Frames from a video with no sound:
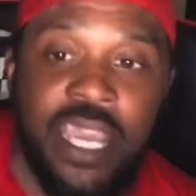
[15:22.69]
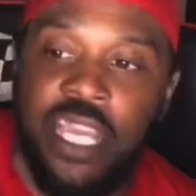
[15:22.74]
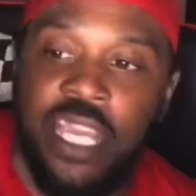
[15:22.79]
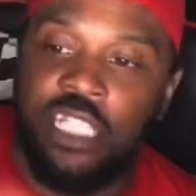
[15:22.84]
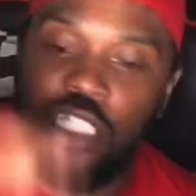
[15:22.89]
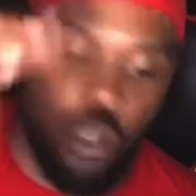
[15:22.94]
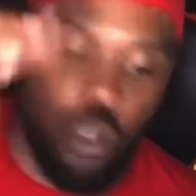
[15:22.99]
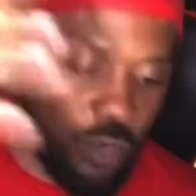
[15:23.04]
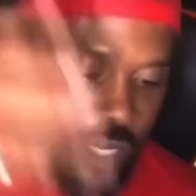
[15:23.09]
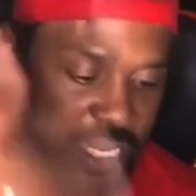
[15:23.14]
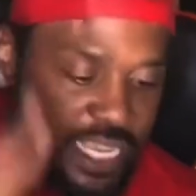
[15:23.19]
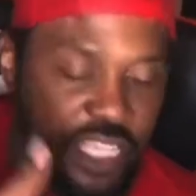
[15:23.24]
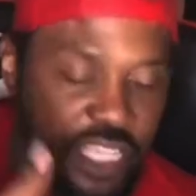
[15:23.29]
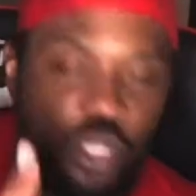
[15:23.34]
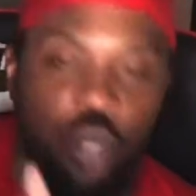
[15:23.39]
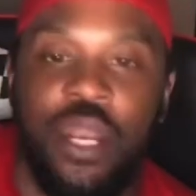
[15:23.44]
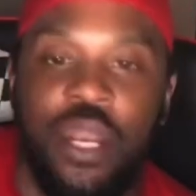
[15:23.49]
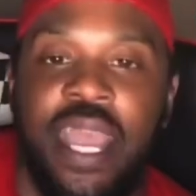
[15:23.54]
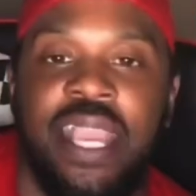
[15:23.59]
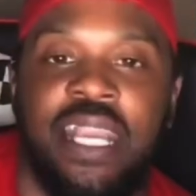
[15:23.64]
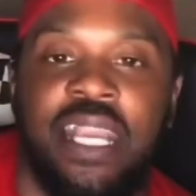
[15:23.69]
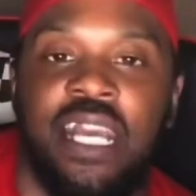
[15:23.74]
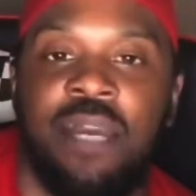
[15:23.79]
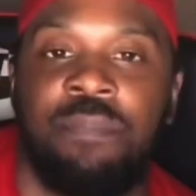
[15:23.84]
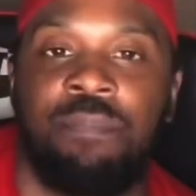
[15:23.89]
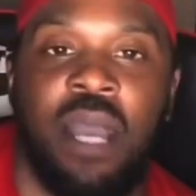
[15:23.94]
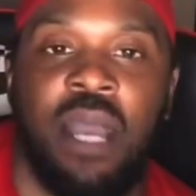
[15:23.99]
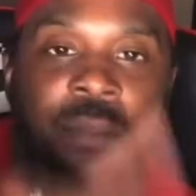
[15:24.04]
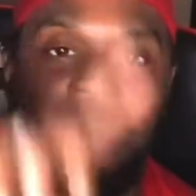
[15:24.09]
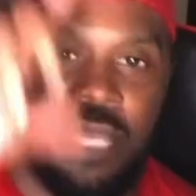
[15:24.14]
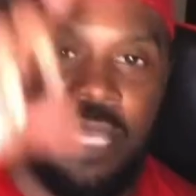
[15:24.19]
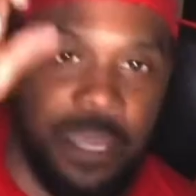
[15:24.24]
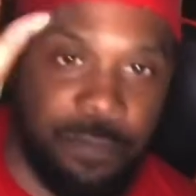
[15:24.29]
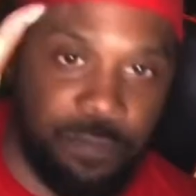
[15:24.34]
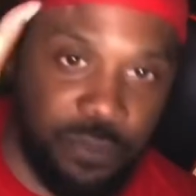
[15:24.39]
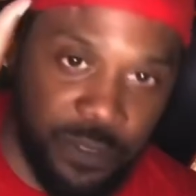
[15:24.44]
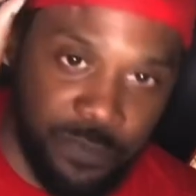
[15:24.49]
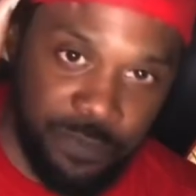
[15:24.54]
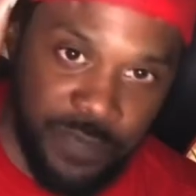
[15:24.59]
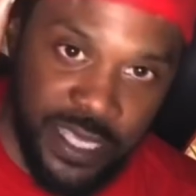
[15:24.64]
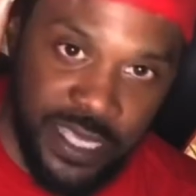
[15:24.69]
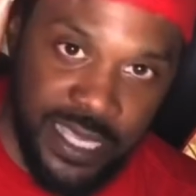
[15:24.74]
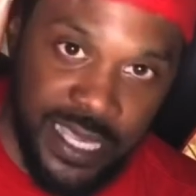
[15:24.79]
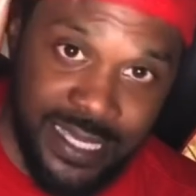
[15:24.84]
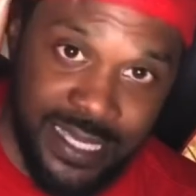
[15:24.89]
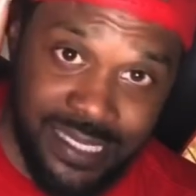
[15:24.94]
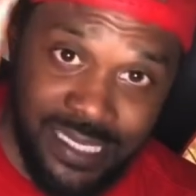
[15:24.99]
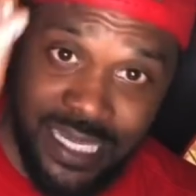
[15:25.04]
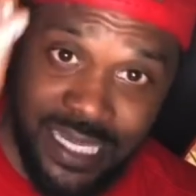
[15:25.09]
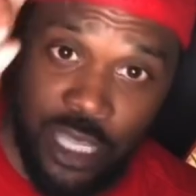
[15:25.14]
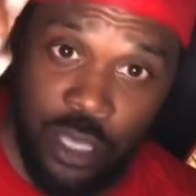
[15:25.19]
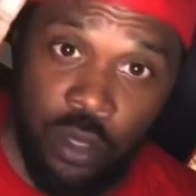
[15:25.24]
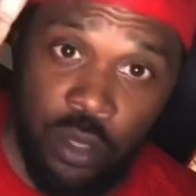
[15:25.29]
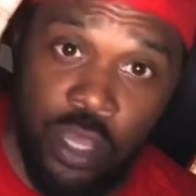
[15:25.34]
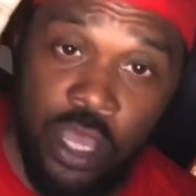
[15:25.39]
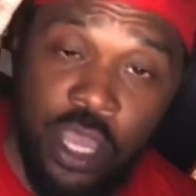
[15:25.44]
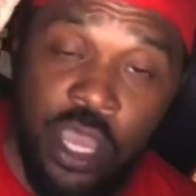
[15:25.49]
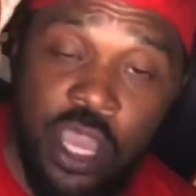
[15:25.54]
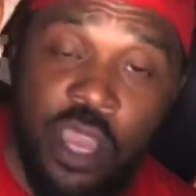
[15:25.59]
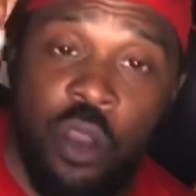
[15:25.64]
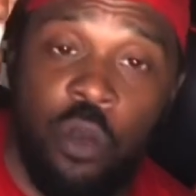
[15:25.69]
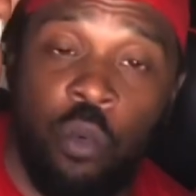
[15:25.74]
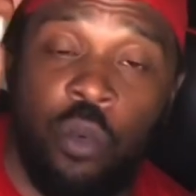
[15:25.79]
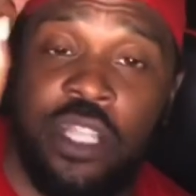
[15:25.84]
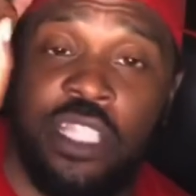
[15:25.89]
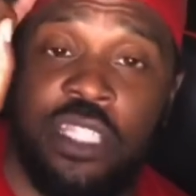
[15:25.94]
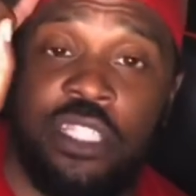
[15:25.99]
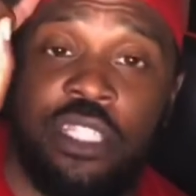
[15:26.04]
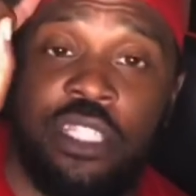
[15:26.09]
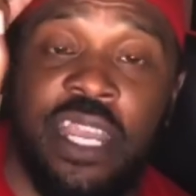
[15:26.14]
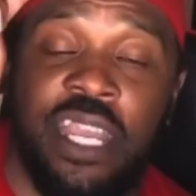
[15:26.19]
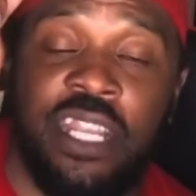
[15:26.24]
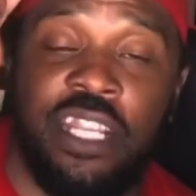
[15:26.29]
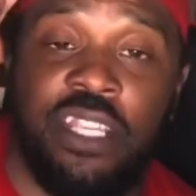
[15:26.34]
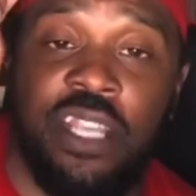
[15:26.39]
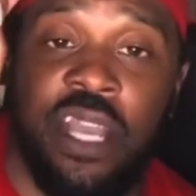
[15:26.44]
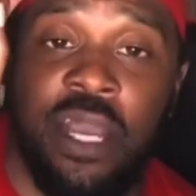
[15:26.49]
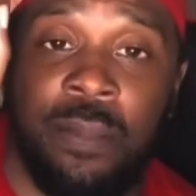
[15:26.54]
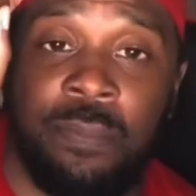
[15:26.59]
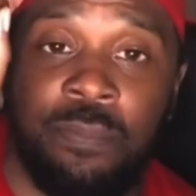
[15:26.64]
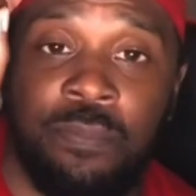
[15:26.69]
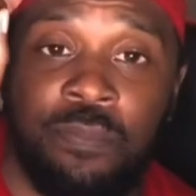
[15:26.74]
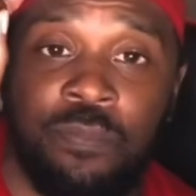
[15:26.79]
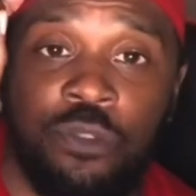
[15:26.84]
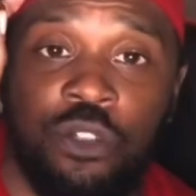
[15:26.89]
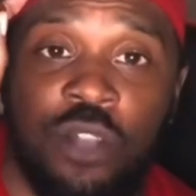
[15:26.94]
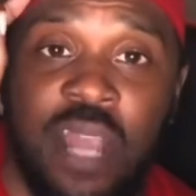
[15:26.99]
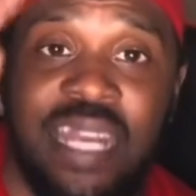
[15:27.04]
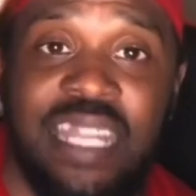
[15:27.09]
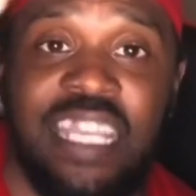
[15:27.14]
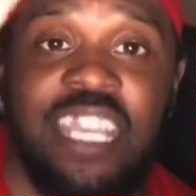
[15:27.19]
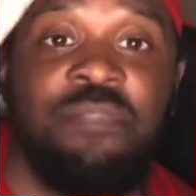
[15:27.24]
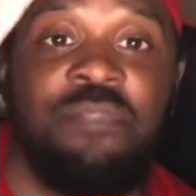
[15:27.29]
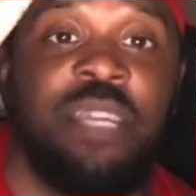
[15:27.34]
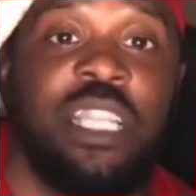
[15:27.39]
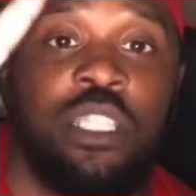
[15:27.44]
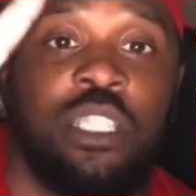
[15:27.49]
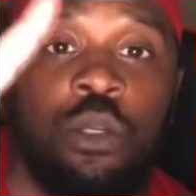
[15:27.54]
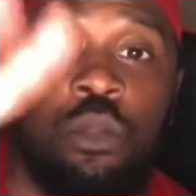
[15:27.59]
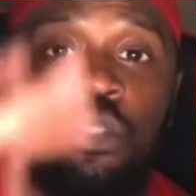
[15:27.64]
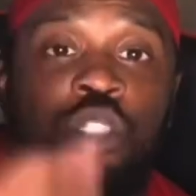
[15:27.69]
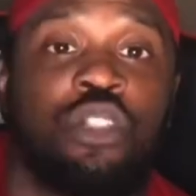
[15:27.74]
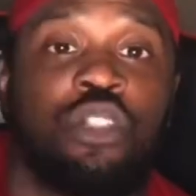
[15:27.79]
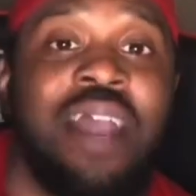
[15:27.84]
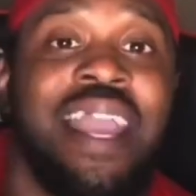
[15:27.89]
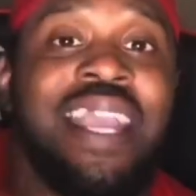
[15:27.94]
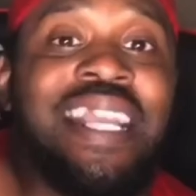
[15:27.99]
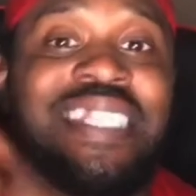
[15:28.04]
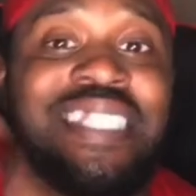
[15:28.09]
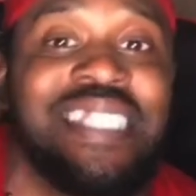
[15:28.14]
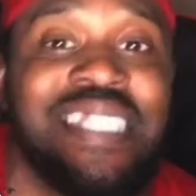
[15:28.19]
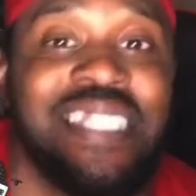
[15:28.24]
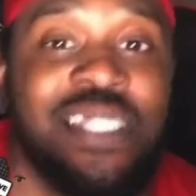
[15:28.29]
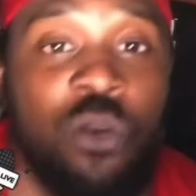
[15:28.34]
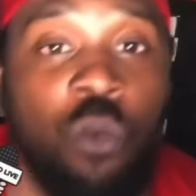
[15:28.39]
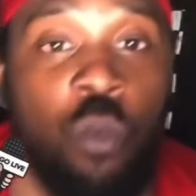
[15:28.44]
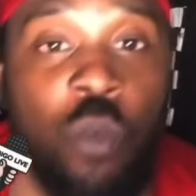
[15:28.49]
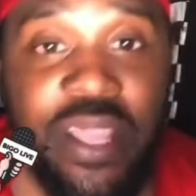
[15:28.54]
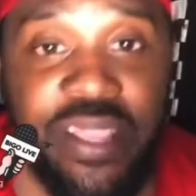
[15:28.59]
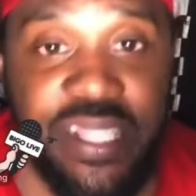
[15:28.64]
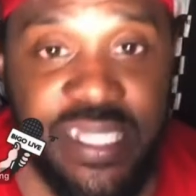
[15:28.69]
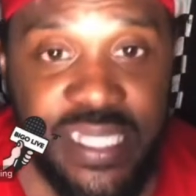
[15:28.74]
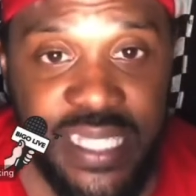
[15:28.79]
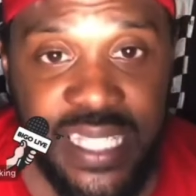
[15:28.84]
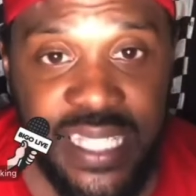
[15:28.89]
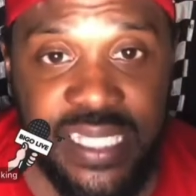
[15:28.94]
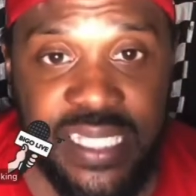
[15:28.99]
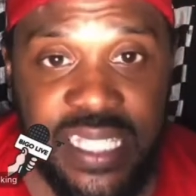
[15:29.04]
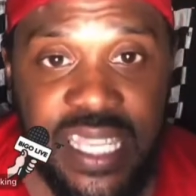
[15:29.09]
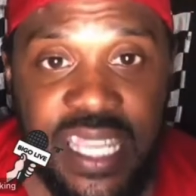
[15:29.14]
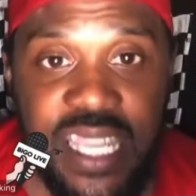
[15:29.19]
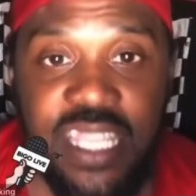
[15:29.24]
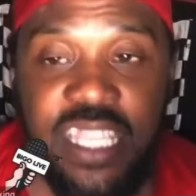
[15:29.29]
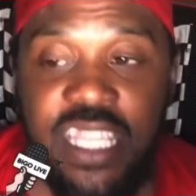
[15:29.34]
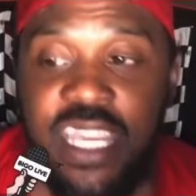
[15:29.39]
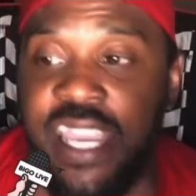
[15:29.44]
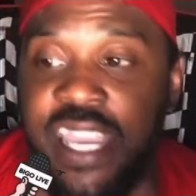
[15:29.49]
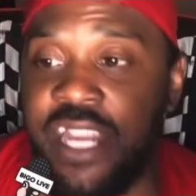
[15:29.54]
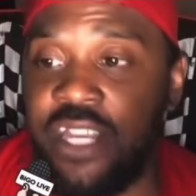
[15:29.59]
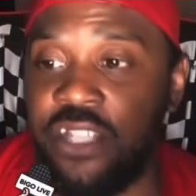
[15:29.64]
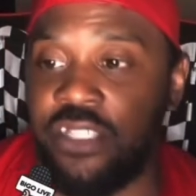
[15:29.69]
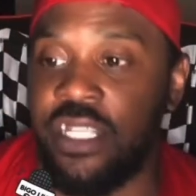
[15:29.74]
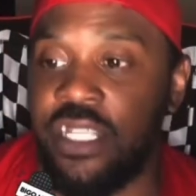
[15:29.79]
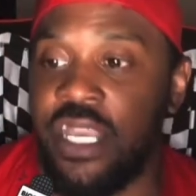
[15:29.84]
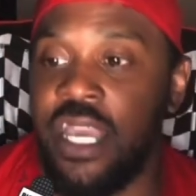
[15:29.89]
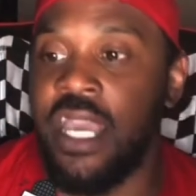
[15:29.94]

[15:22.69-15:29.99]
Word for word: So when he threw that gun by me, they put me in jail with, and um, tried to give me two strikes with 16 years.